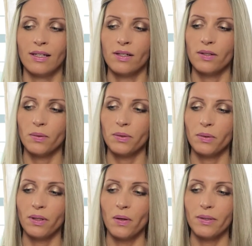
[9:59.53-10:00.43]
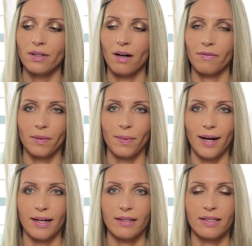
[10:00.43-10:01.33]
So to close off our
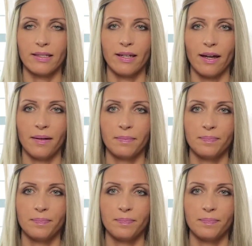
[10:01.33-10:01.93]
practice today,